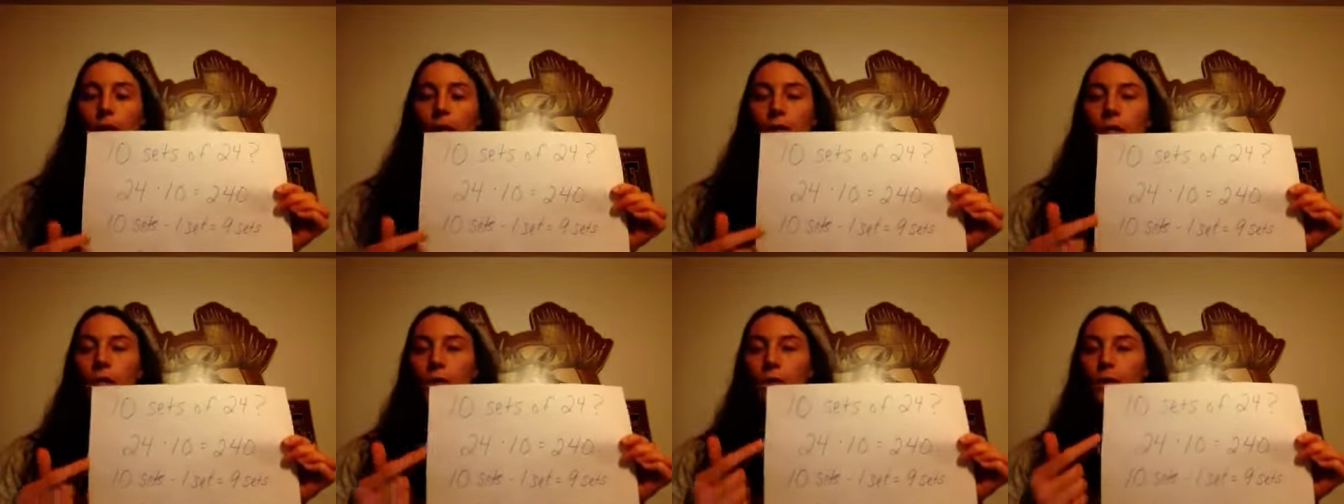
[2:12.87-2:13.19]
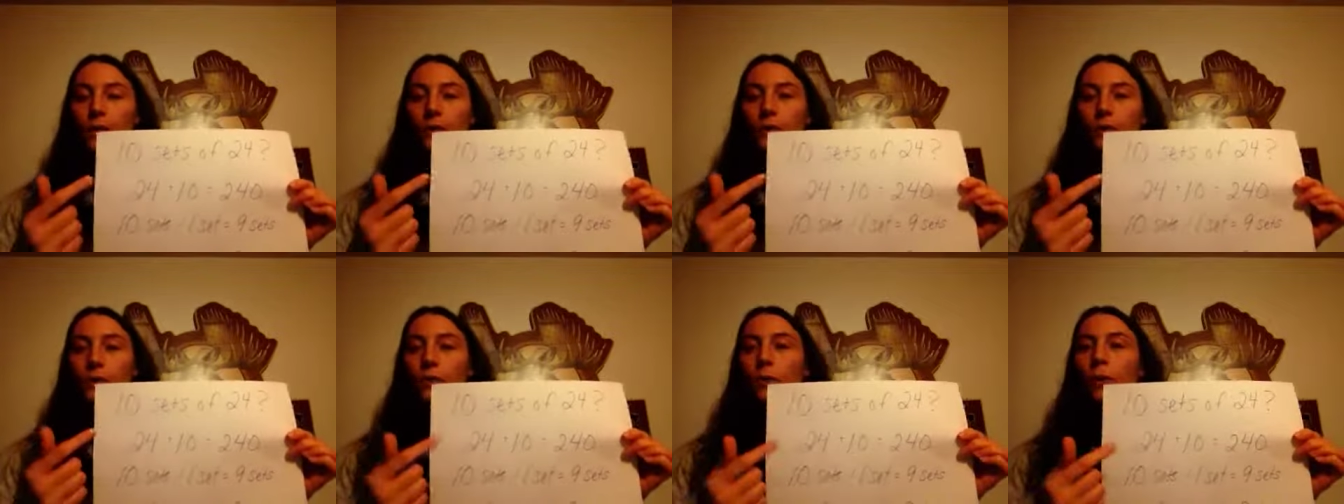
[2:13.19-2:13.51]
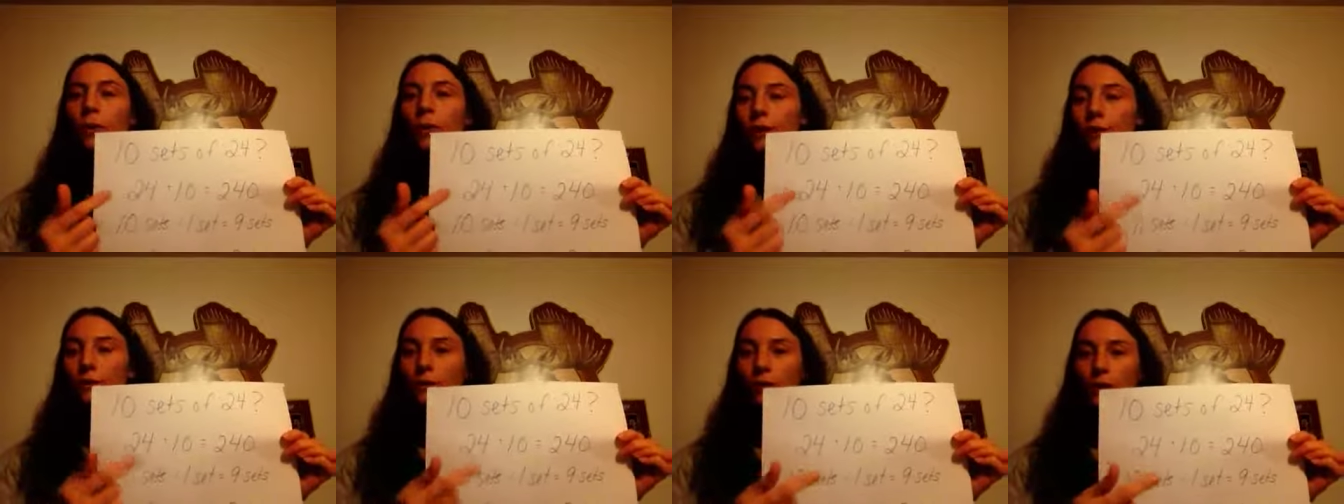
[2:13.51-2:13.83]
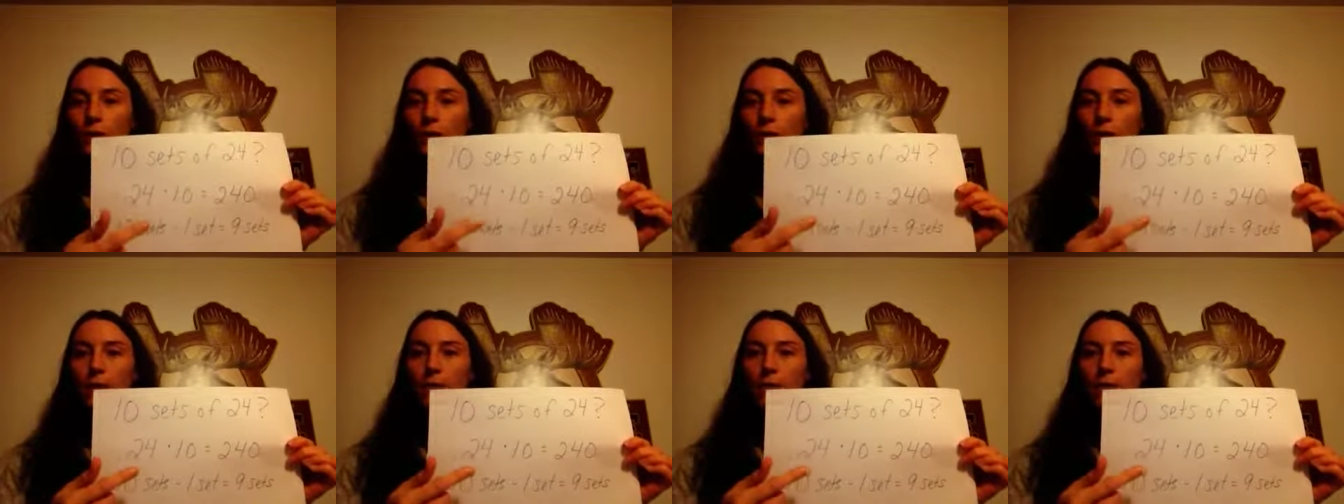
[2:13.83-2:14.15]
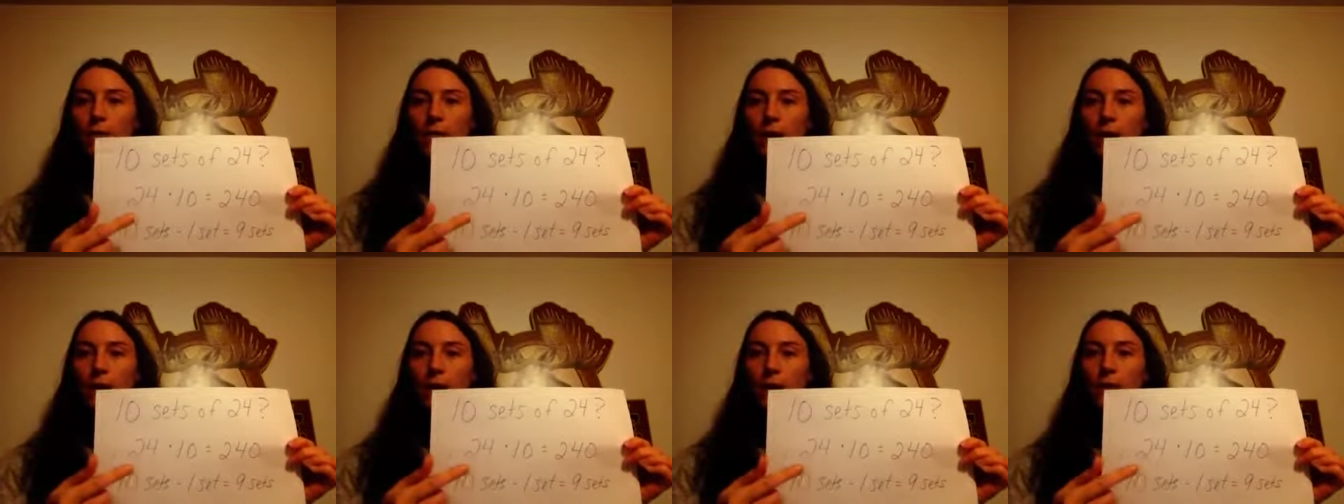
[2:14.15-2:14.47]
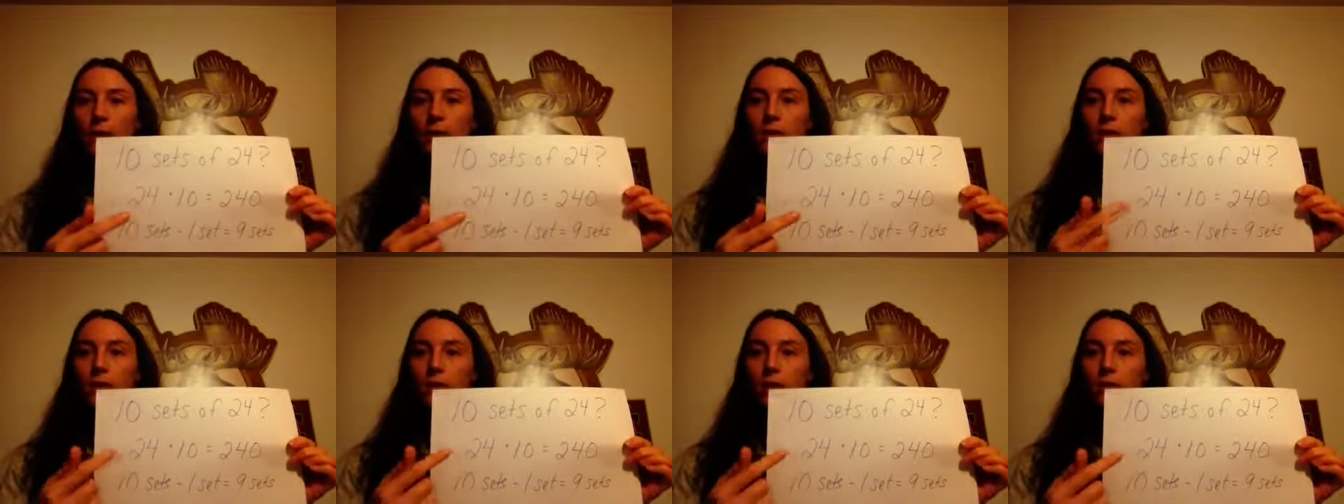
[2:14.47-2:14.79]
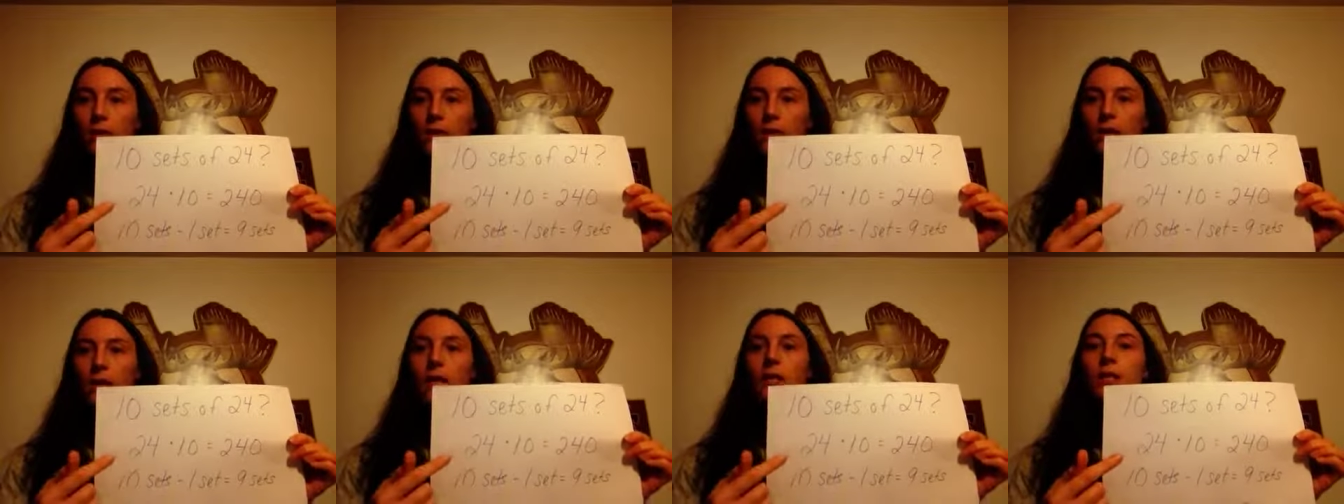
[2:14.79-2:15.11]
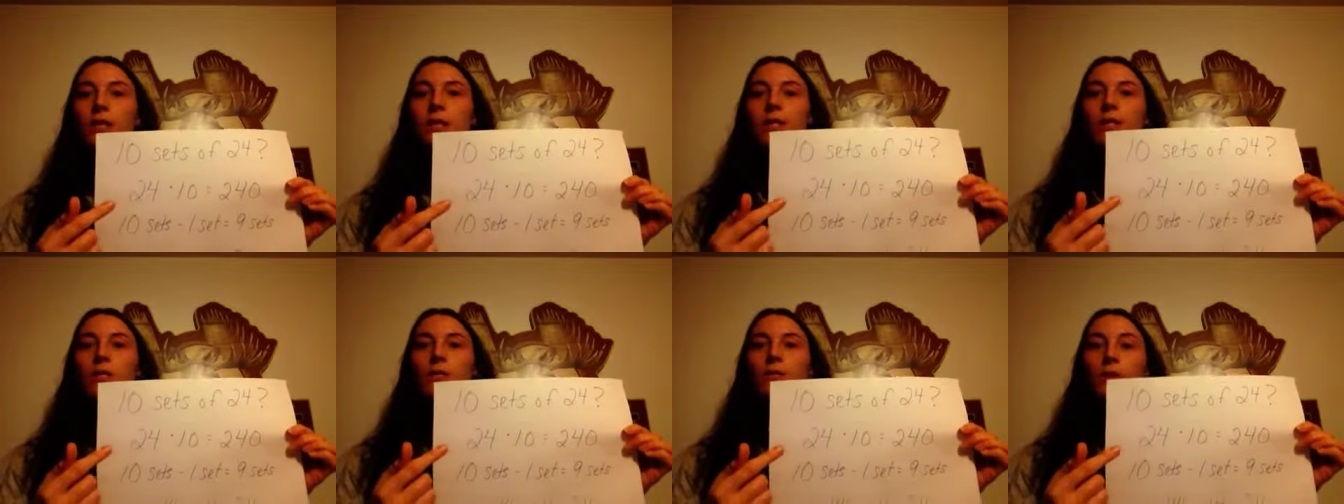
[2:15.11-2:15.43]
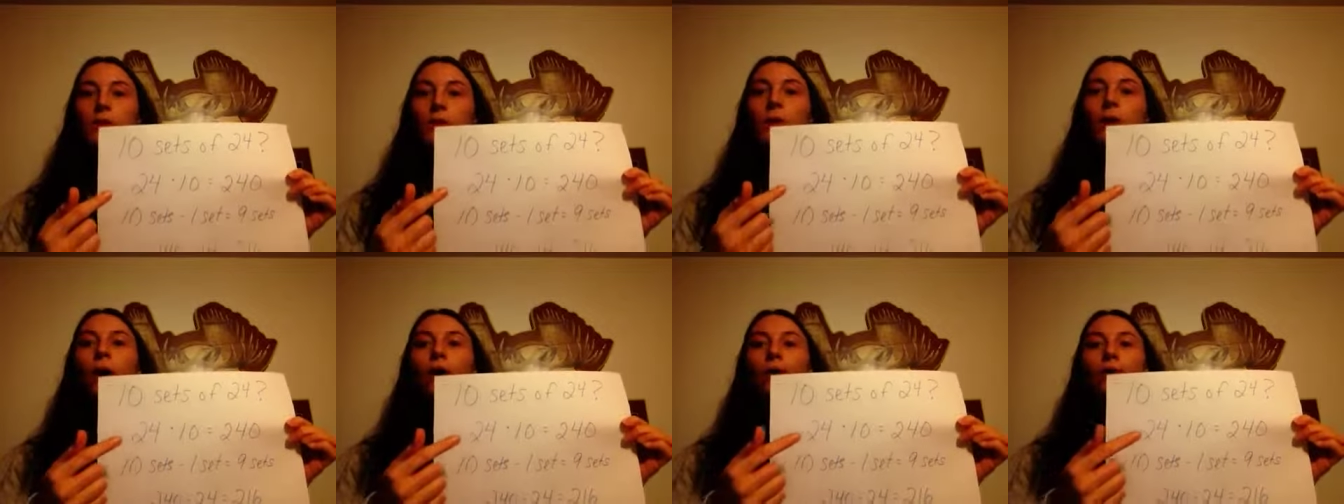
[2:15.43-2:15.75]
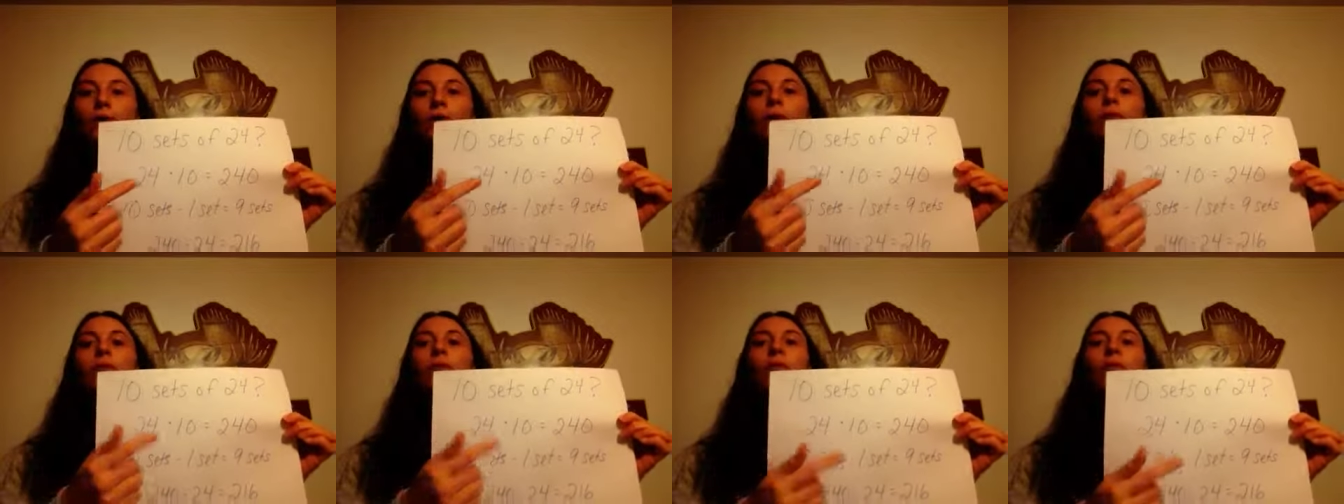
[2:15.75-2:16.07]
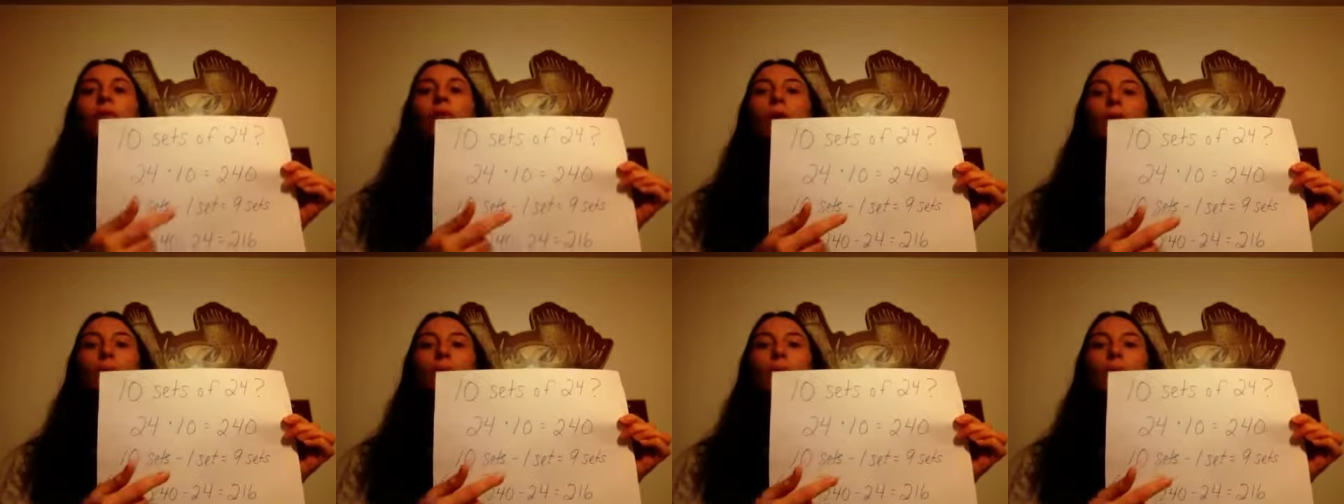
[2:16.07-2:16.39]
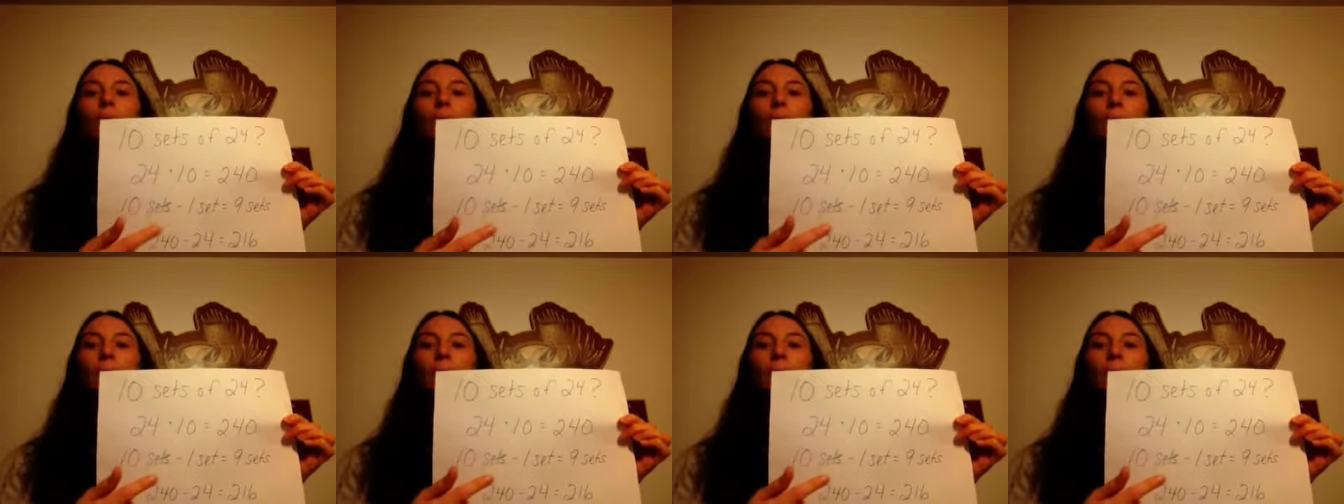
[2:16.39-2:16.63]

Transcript: So 24 times 10 gives us 240.